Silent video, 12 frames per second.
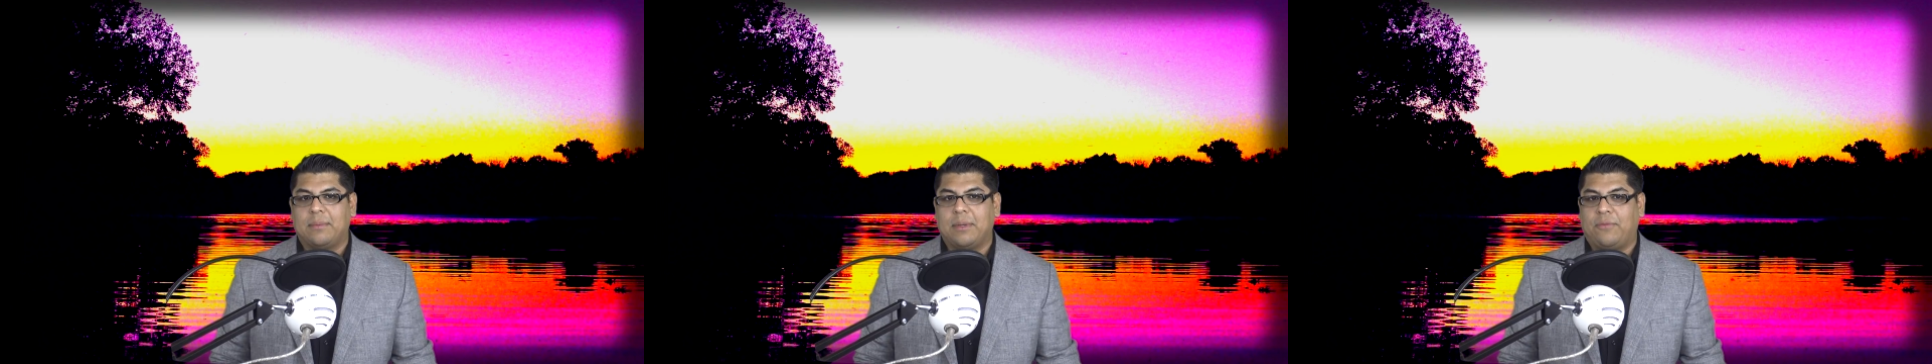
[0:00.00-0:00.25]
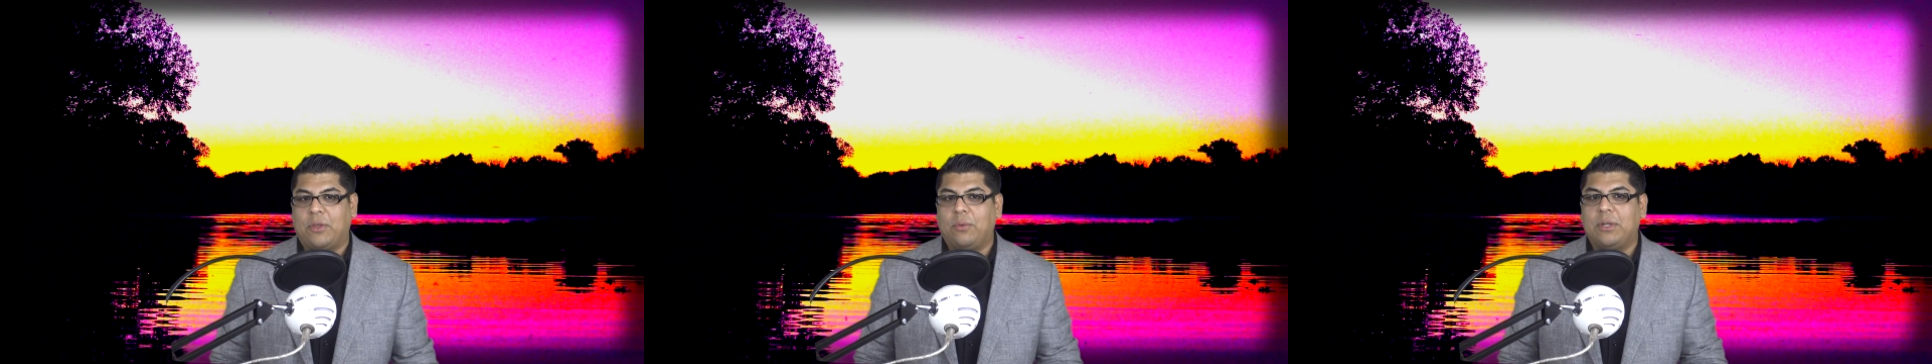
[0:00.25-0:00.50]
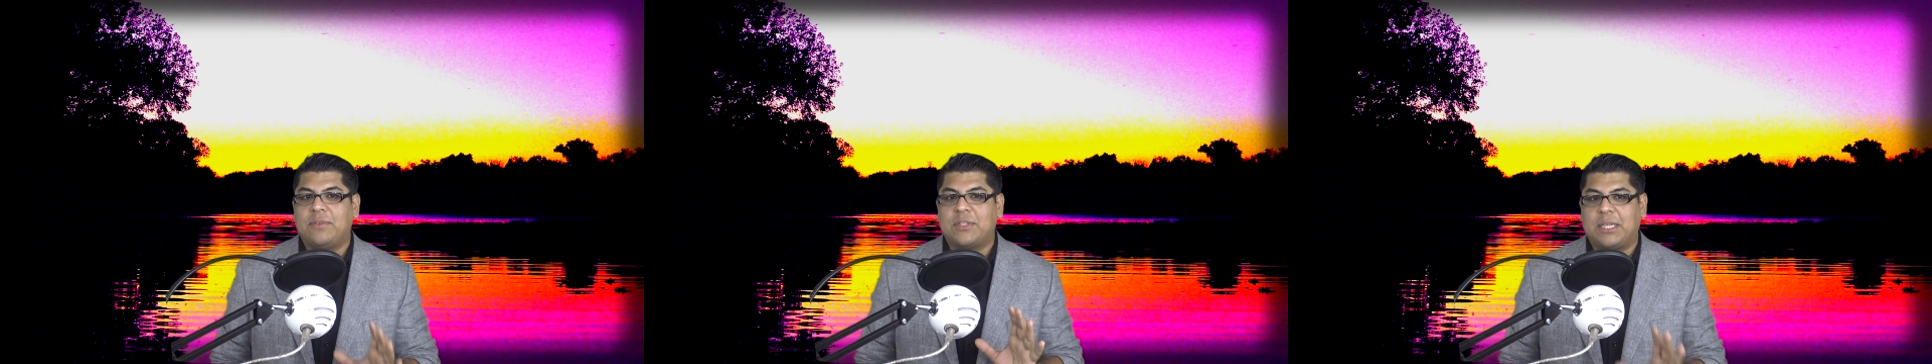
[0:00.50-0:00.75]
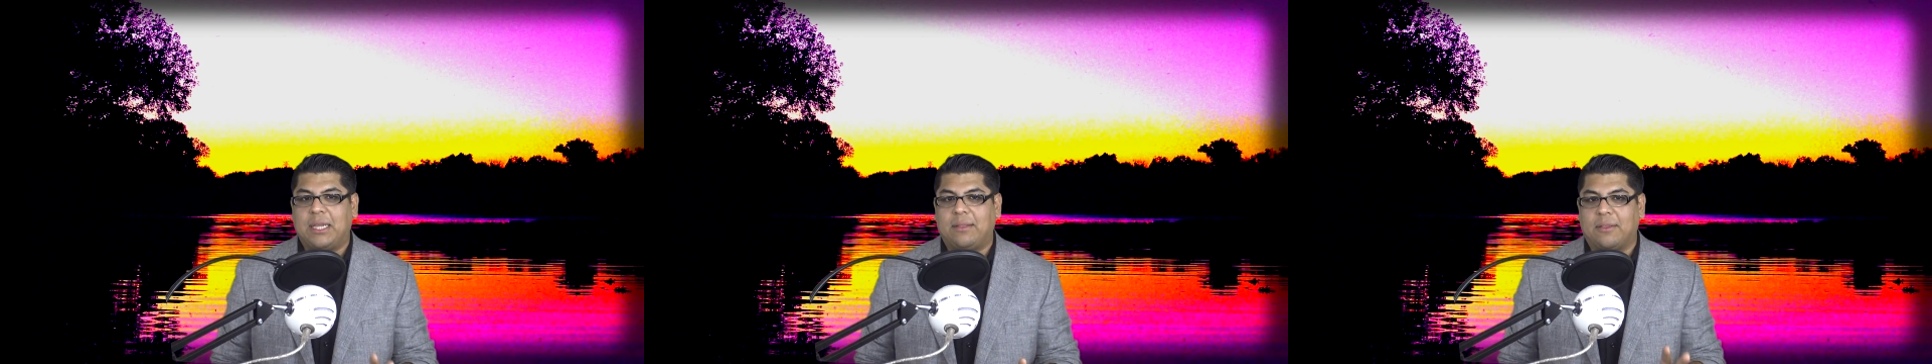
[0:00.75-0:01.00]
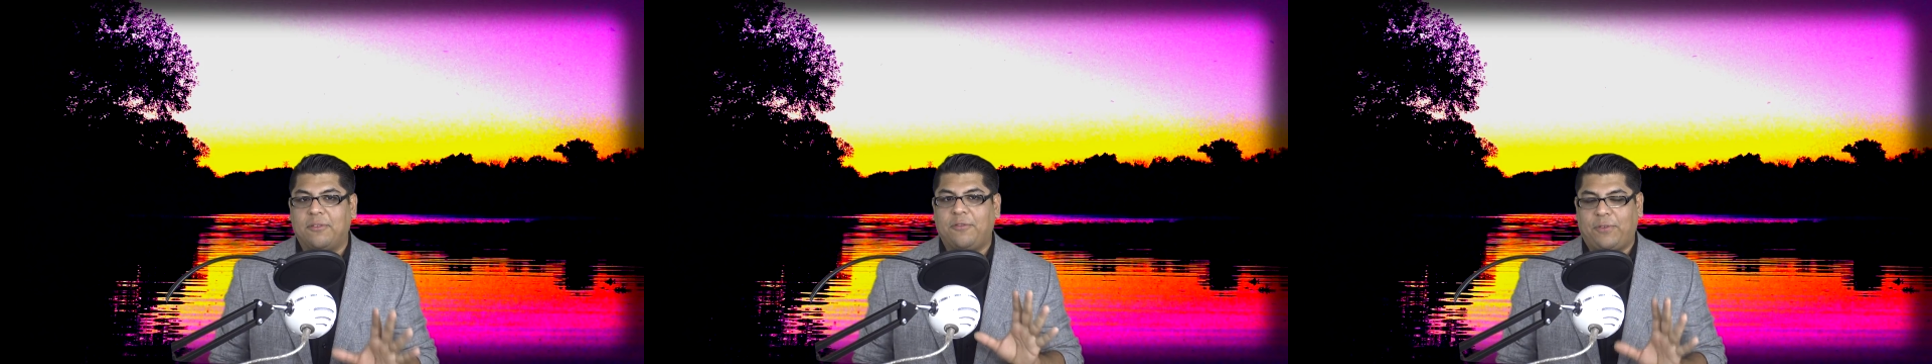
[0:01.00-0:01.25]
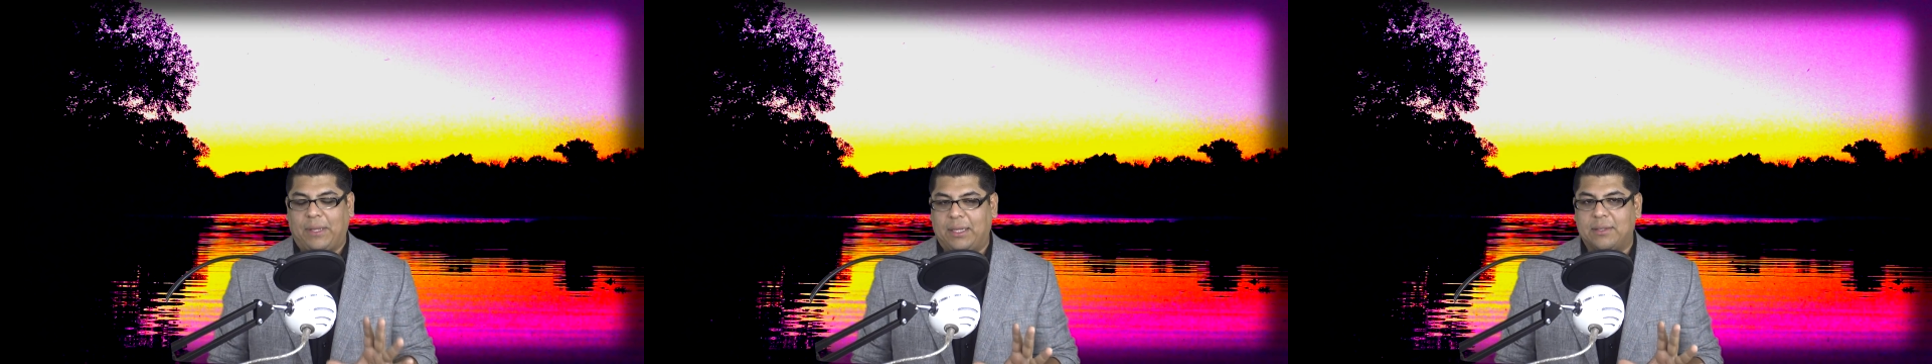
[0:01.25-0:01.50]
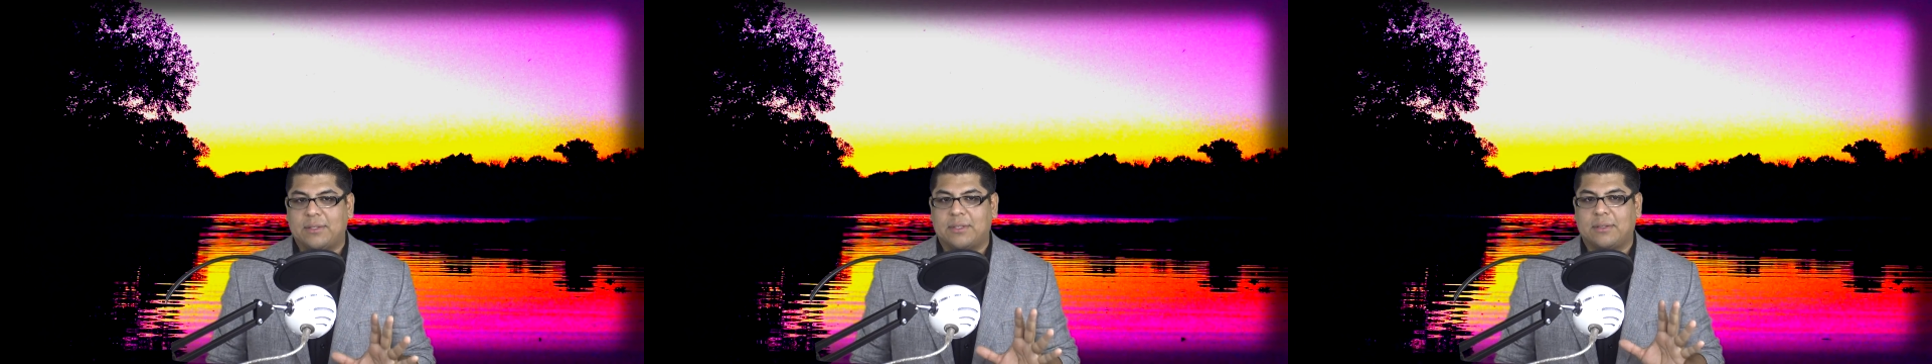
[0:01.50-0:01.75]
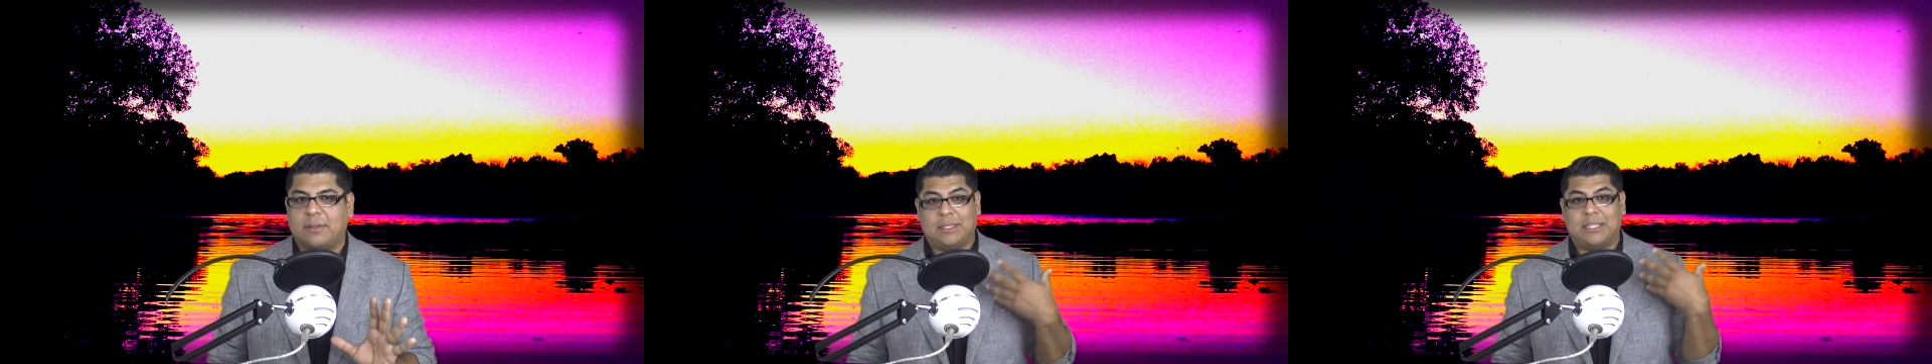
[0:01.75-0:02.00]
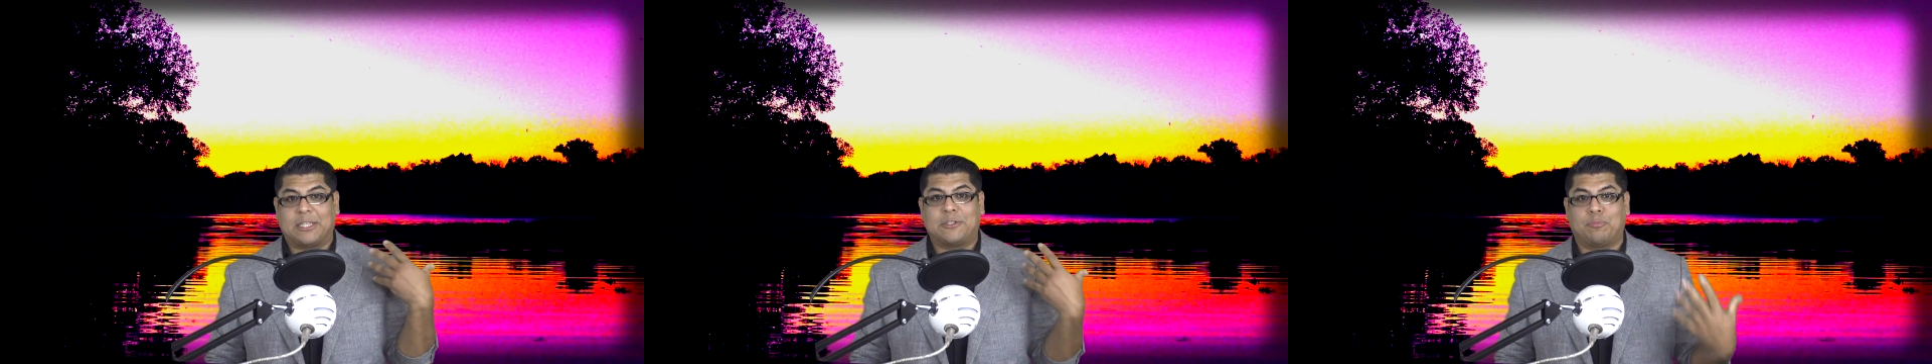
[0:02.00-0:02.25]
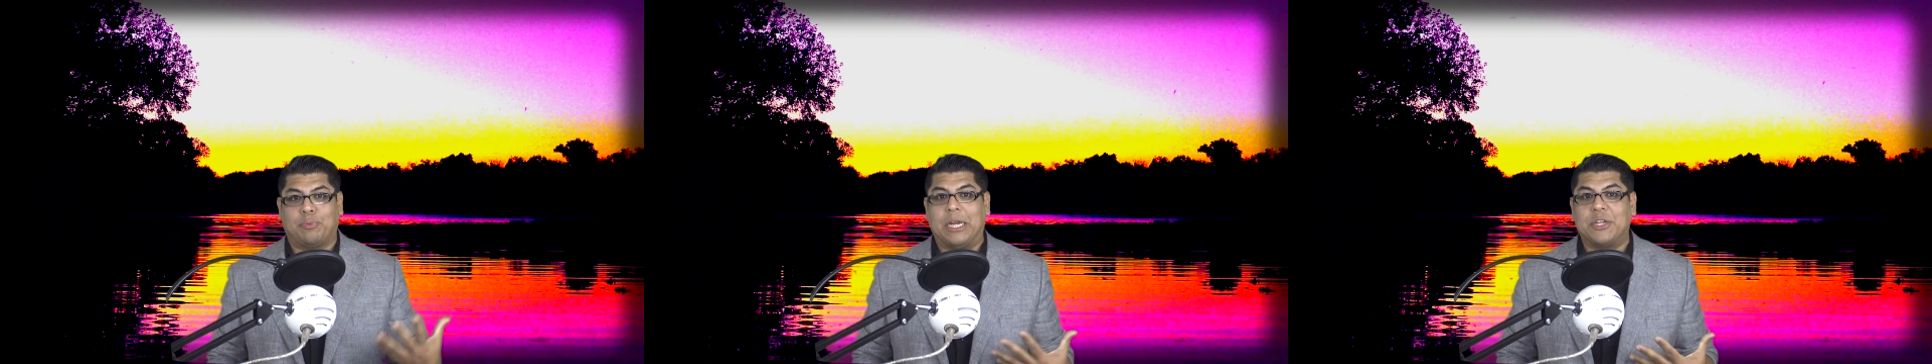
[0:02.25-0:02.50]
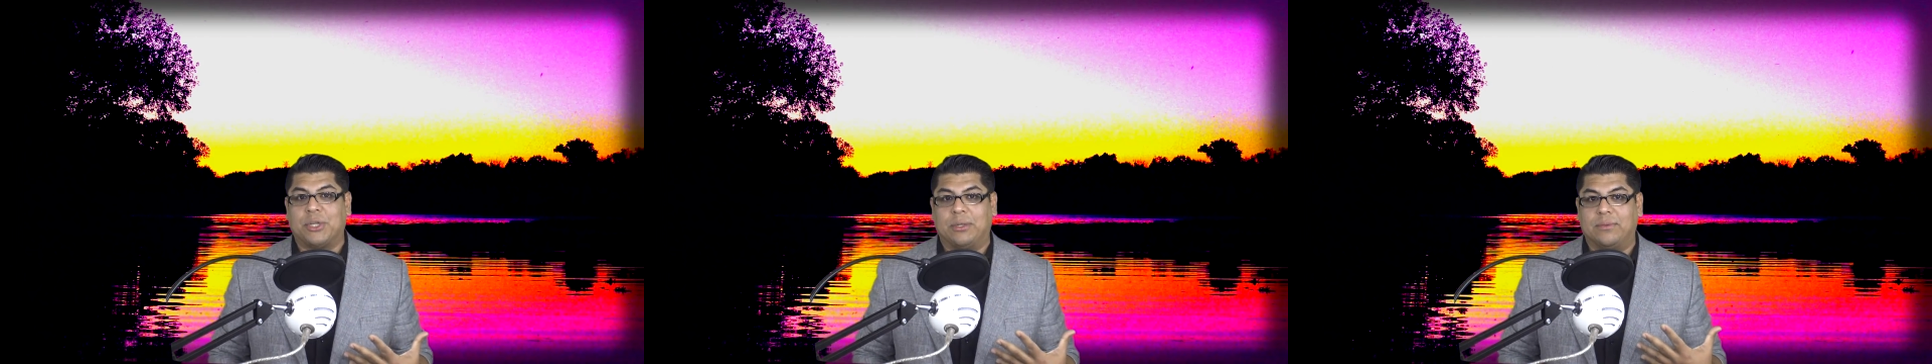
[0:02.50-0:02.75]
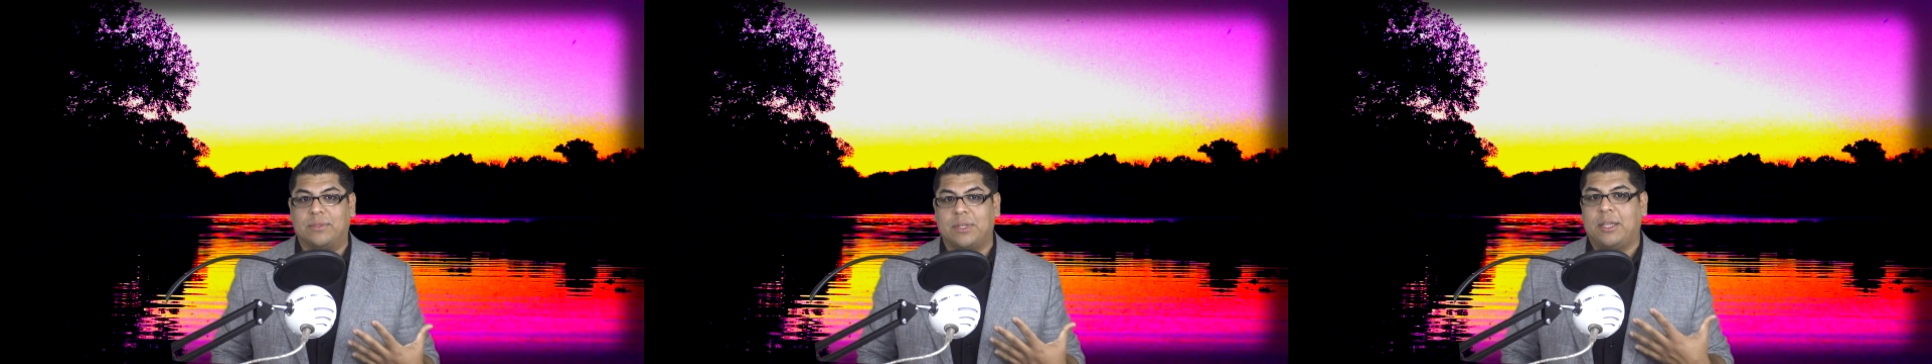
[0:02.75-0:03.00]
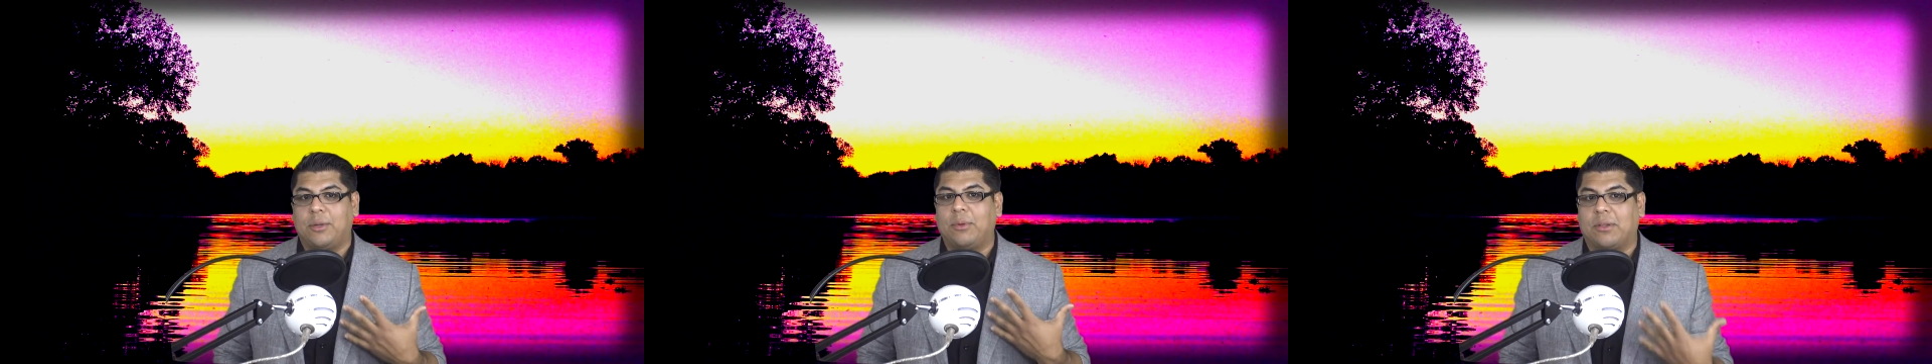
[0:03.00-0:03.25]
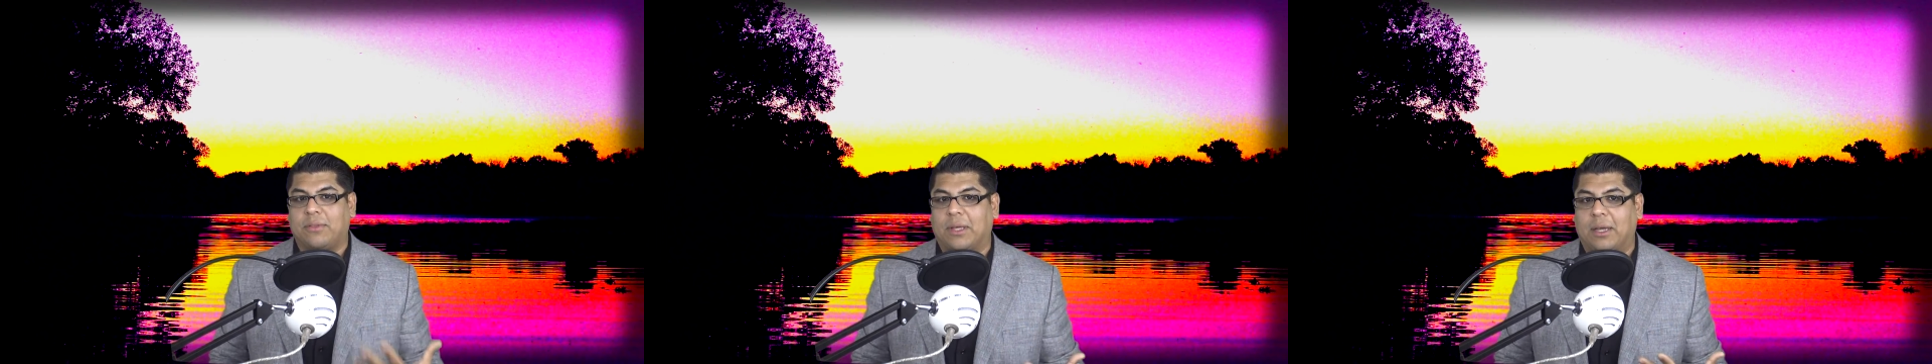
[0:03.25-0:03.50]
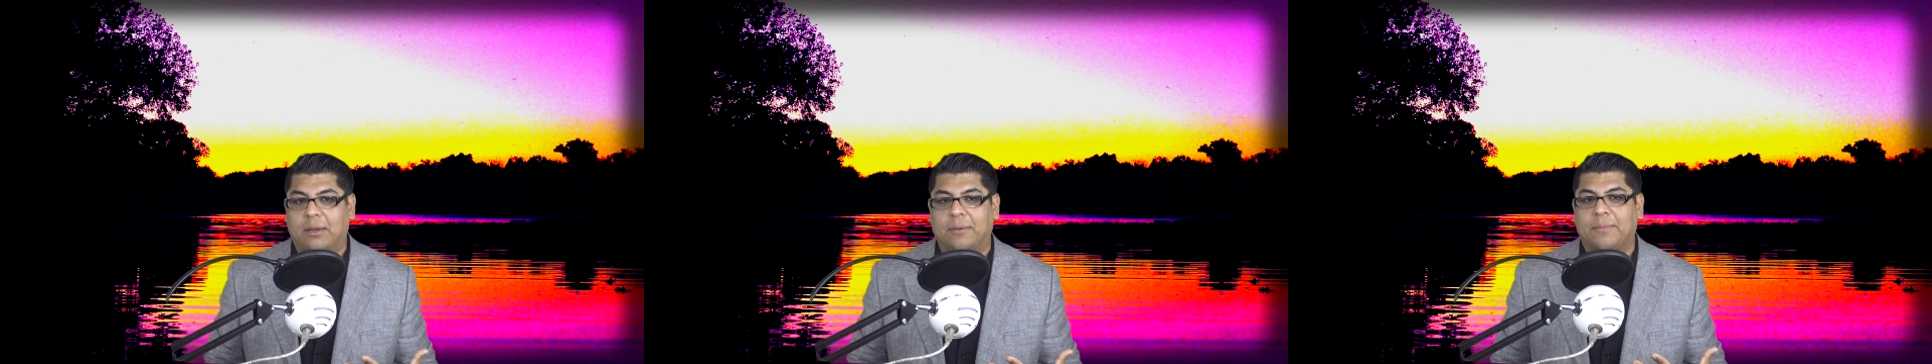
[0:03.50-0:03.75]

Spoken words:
If you would have seen the face, his expressions, you would have thought,